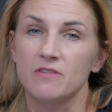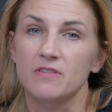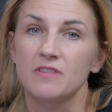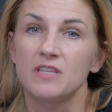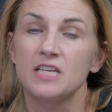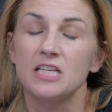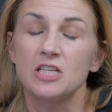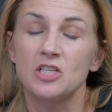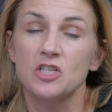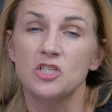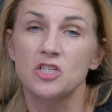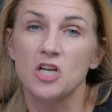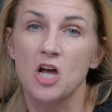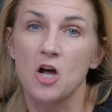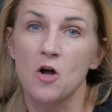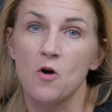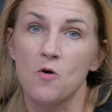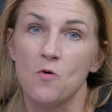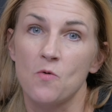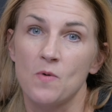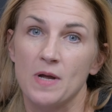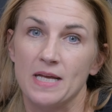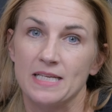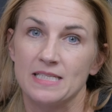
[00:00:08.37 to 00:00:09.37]
This
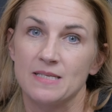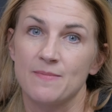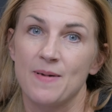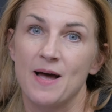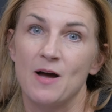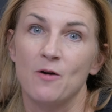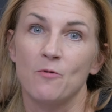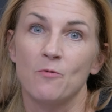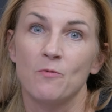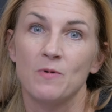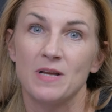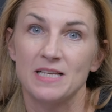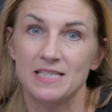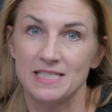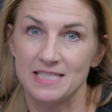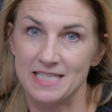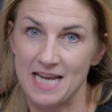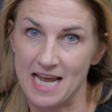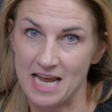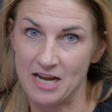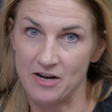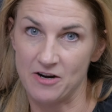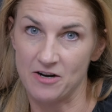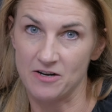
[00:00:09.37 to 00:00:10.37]
show is about risk
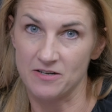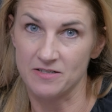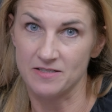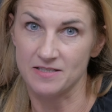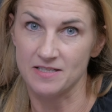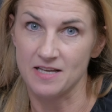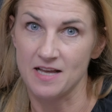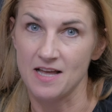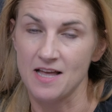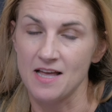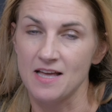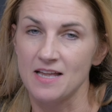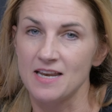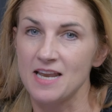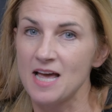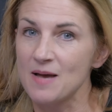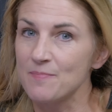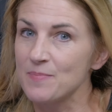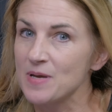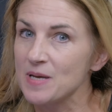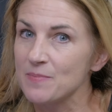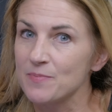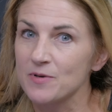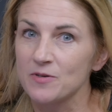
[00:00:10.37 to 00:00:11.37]
takers,
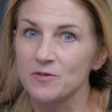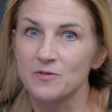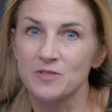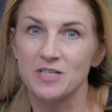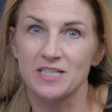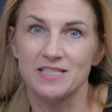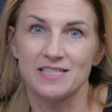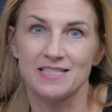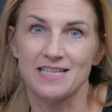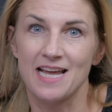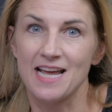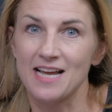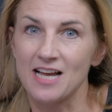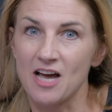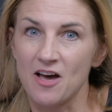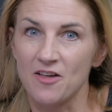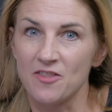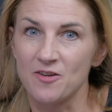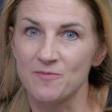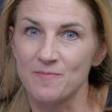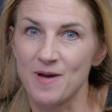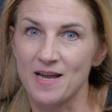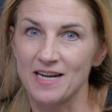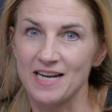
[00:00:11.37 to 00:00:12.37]
not people who just take all
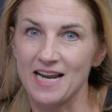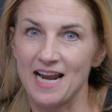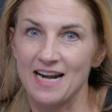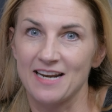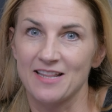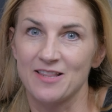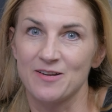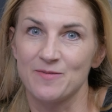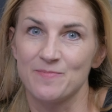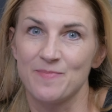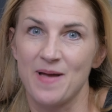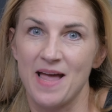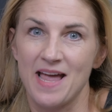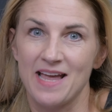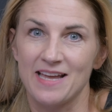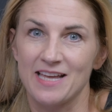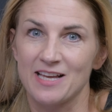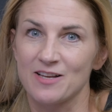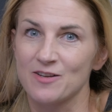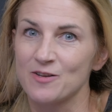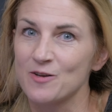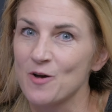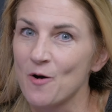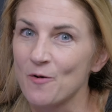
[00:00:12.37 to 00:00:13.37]
their money out of their bank
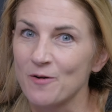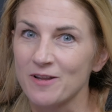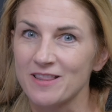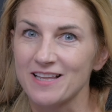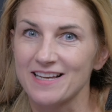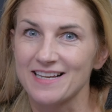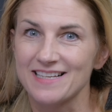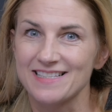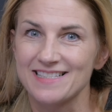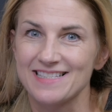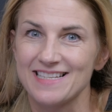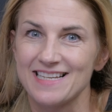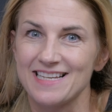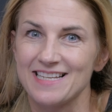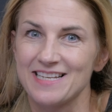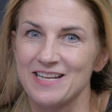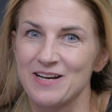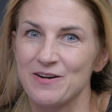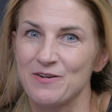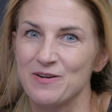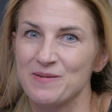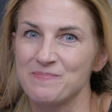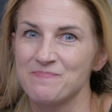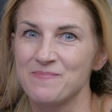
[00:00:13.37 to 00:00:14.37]
and go to the
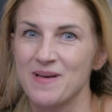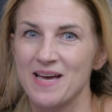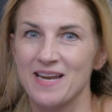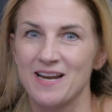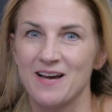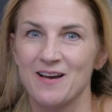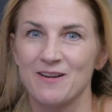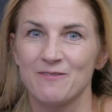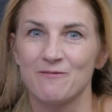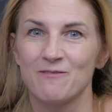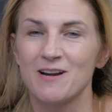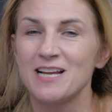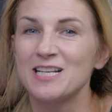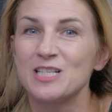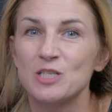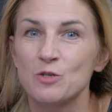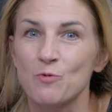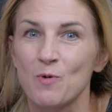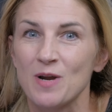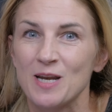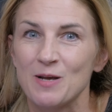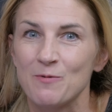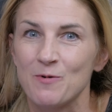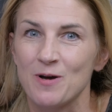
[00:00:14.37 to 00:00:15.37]
casino and bet on red
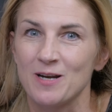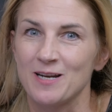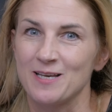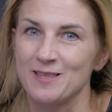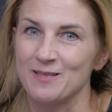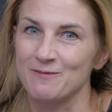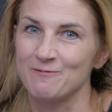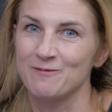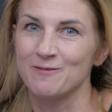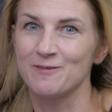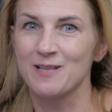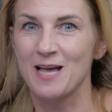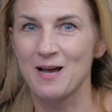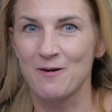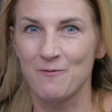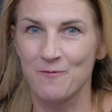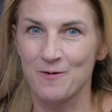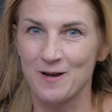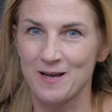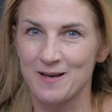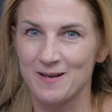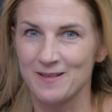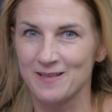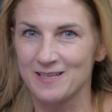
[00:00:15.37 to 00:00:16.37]
21 on the roulette
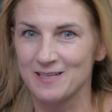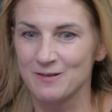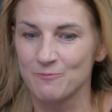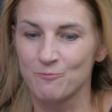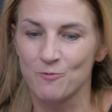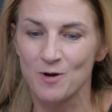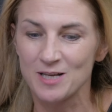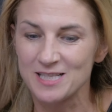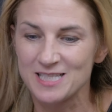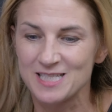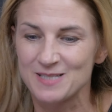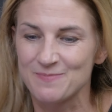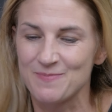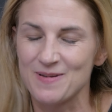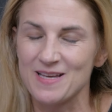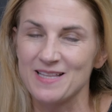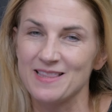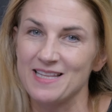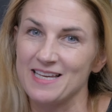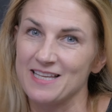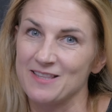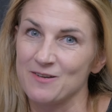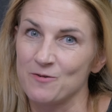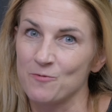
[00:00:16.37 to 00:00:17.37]
wheel, and in one spin
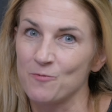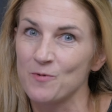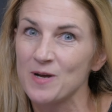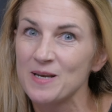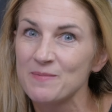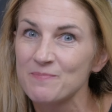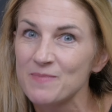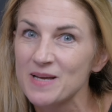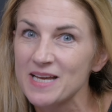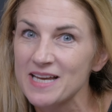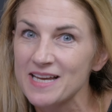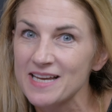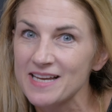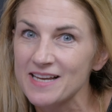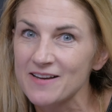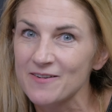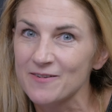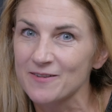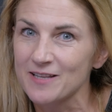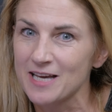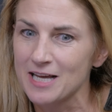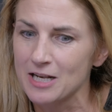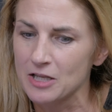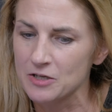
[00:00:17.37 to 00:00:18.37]
they either win big
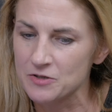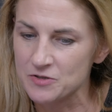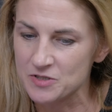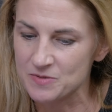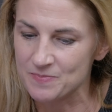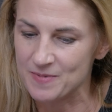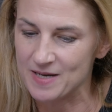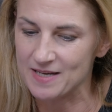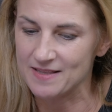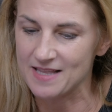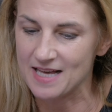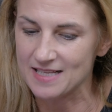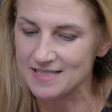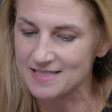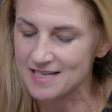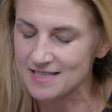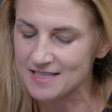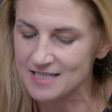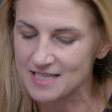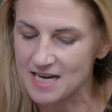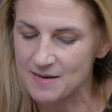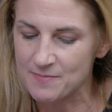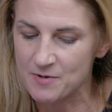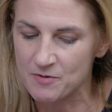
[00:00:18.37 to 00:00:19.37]
or they lose big. That's not
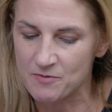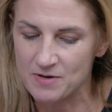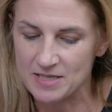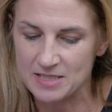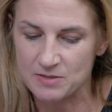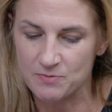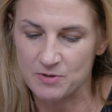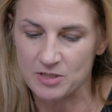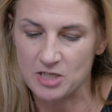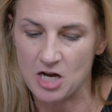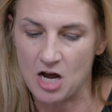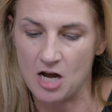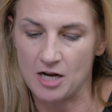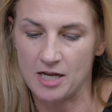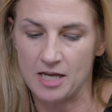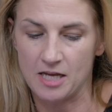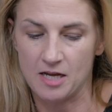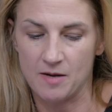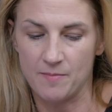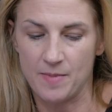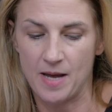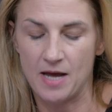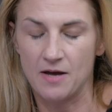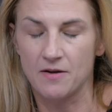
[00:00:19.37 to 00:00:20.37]
the type of risk we're
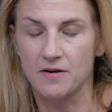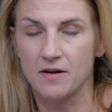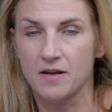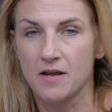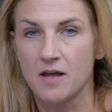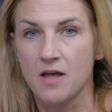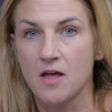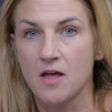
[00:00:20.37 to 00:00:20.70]
talking about.